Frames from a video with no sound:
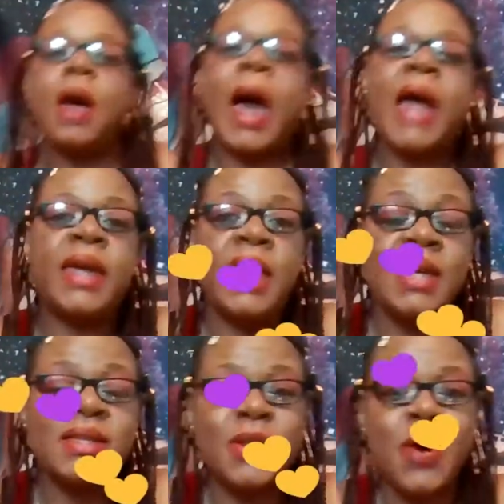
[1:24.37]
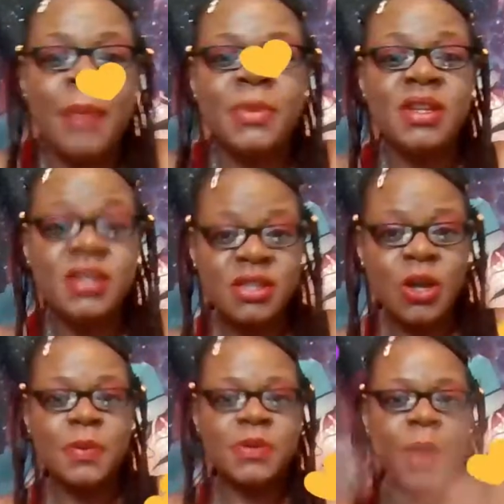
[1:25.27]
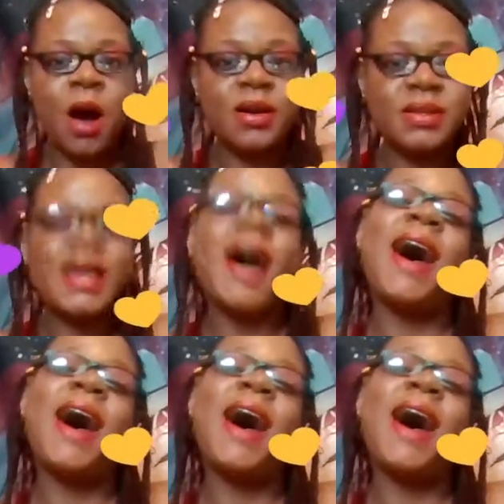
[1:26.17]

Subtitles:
I can't, so I'm gonna just throw up some hearts.